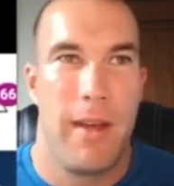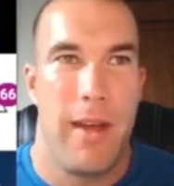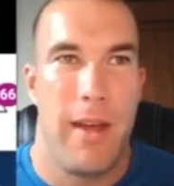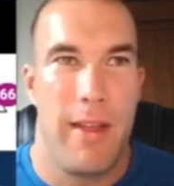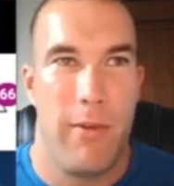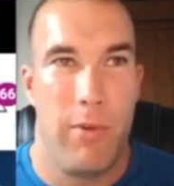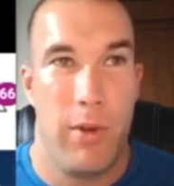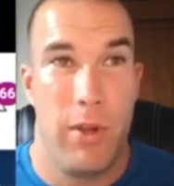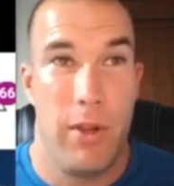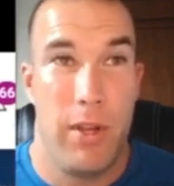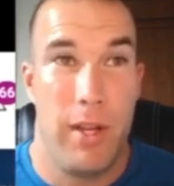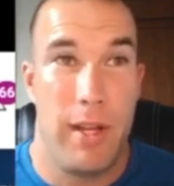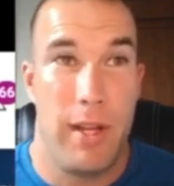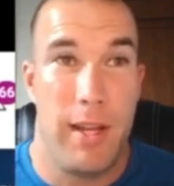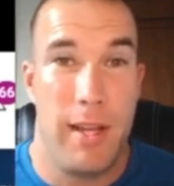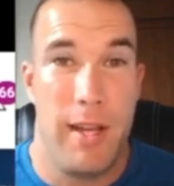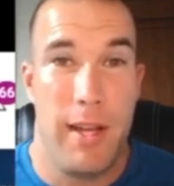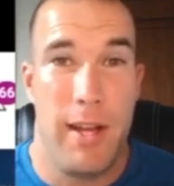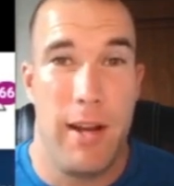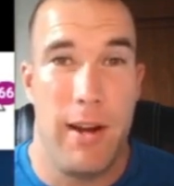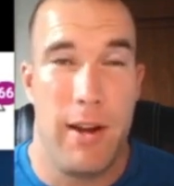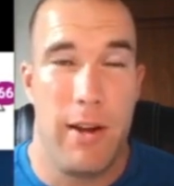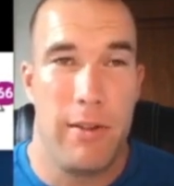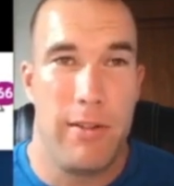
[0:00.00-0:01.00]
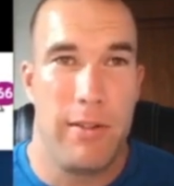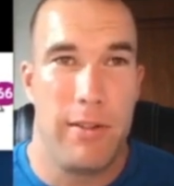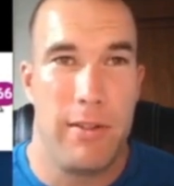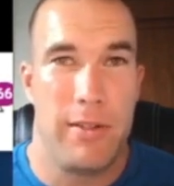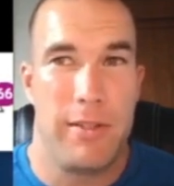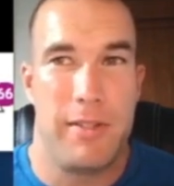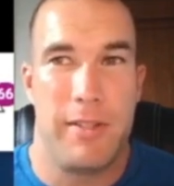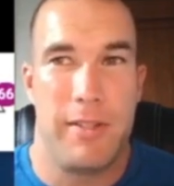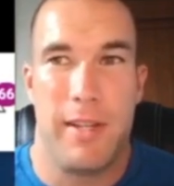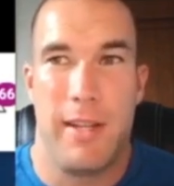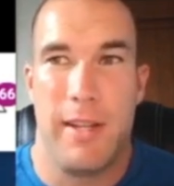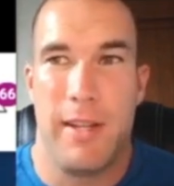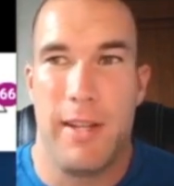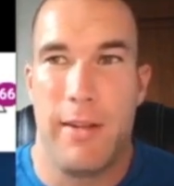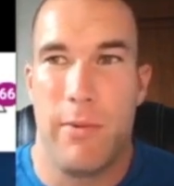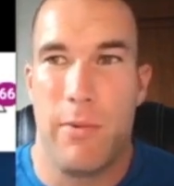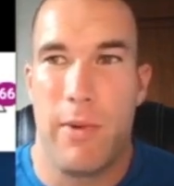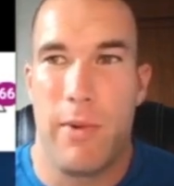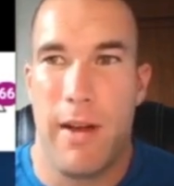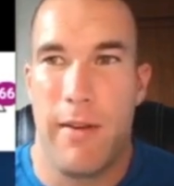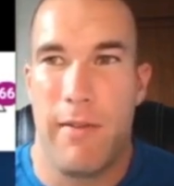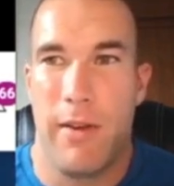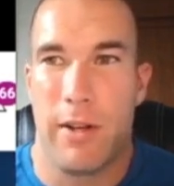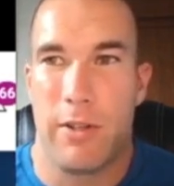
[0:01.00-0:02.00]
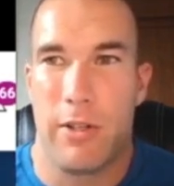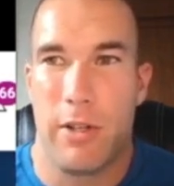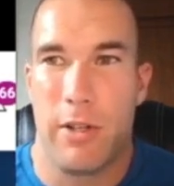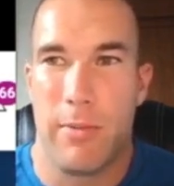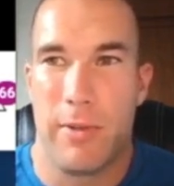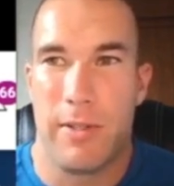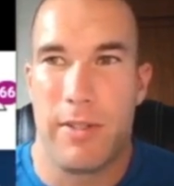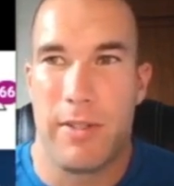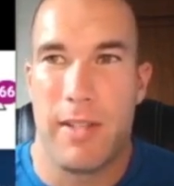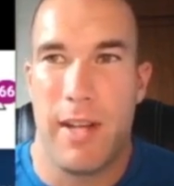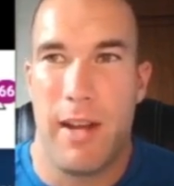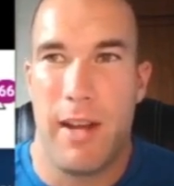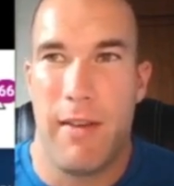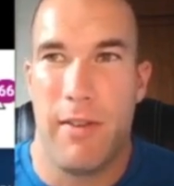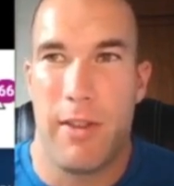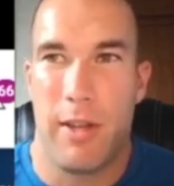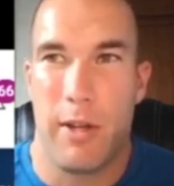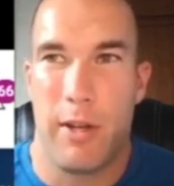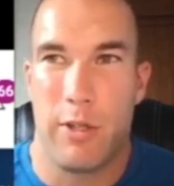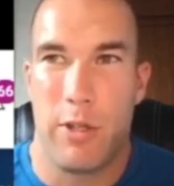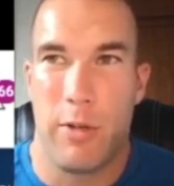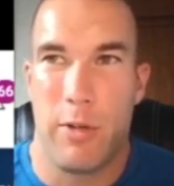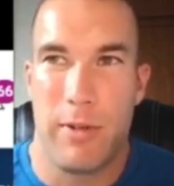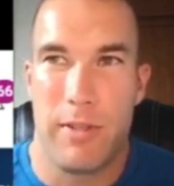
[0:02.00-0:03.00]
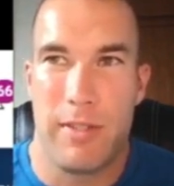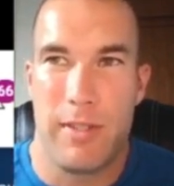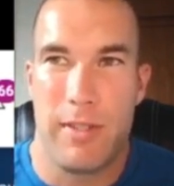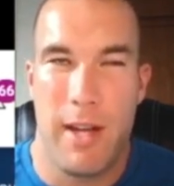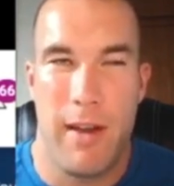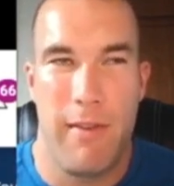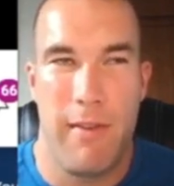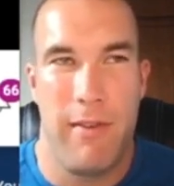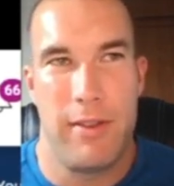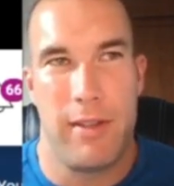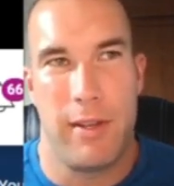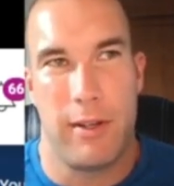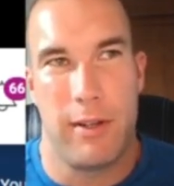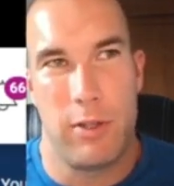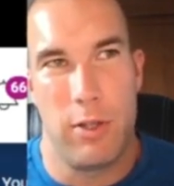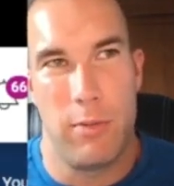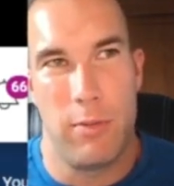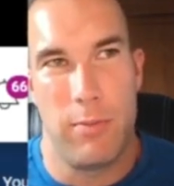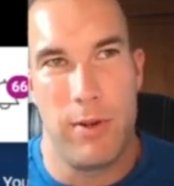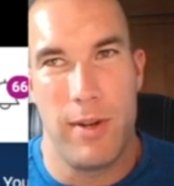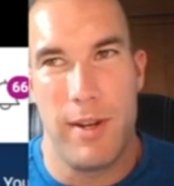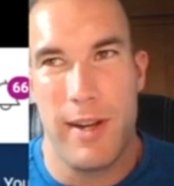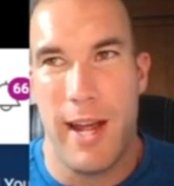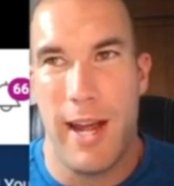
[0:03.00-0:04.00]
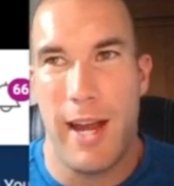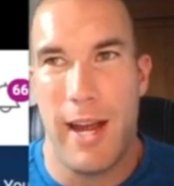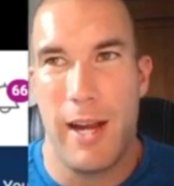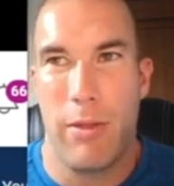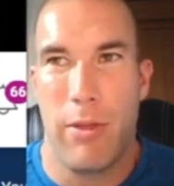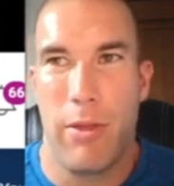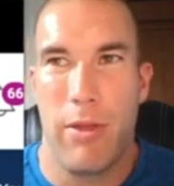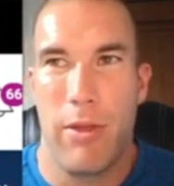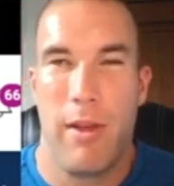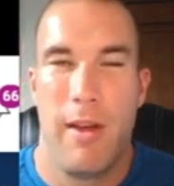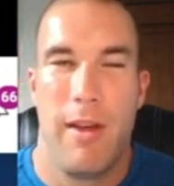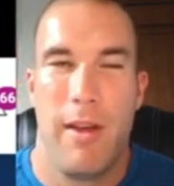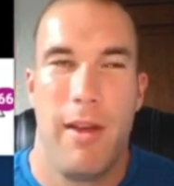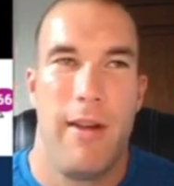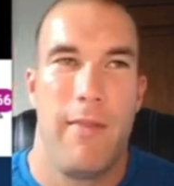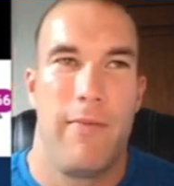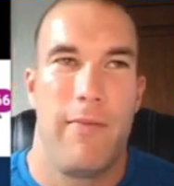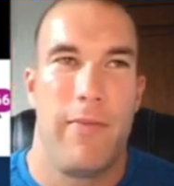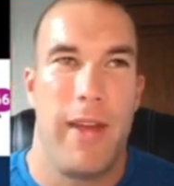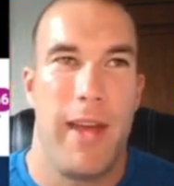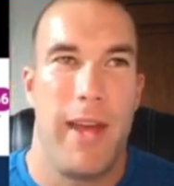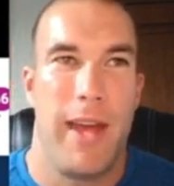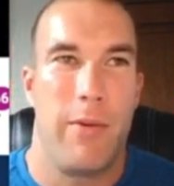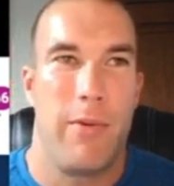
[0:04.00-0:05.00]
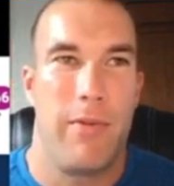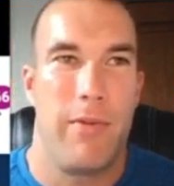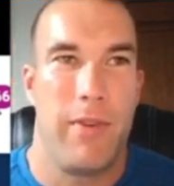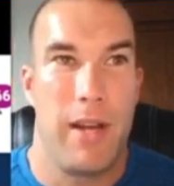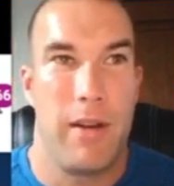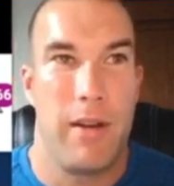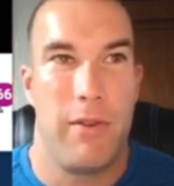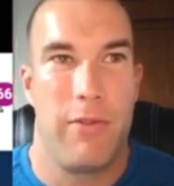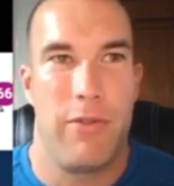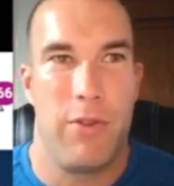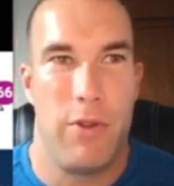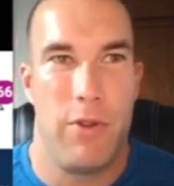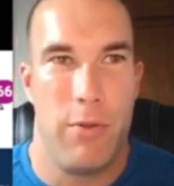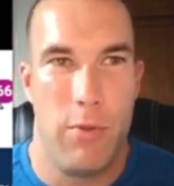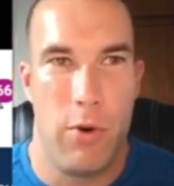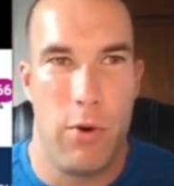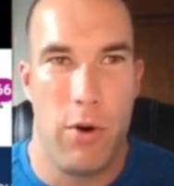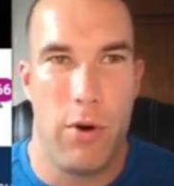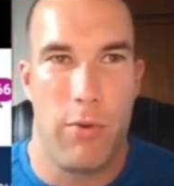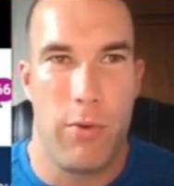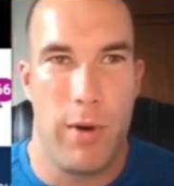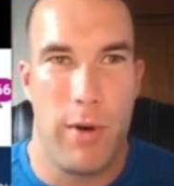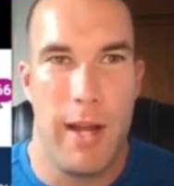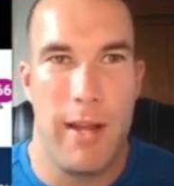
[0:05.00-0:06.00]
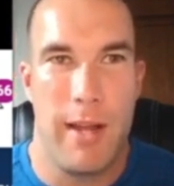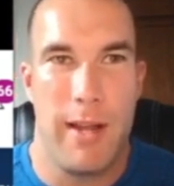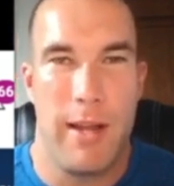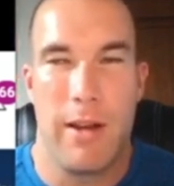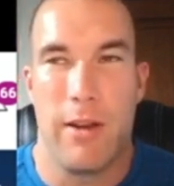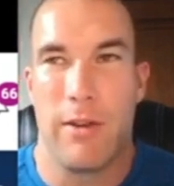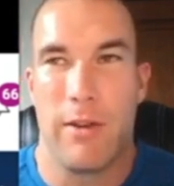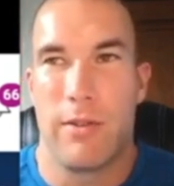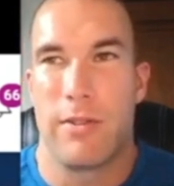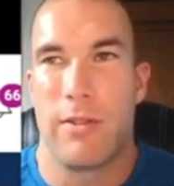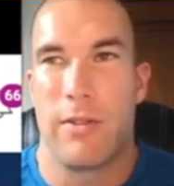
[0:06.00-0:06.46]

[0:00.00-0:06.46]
And then we look here, you'll see we have October 7th, October 7th, October 9th, and we've got a few more right here.